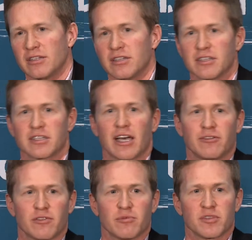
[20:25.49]
to
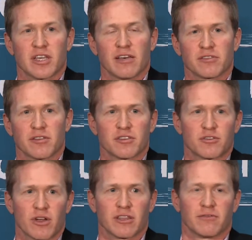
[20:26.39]
decide for themselves on the
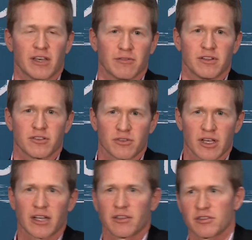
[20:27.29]
strength of evidence or
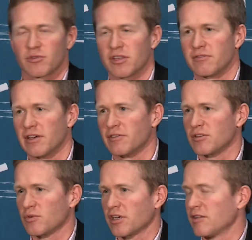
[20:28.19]
not on the strength of
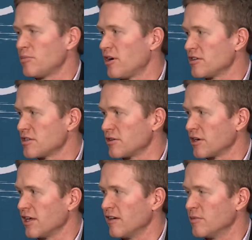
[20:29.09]
evidence what kind of policy they're
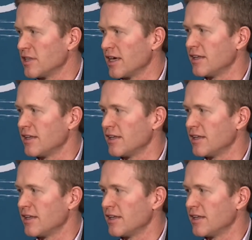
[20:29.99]
going to have. But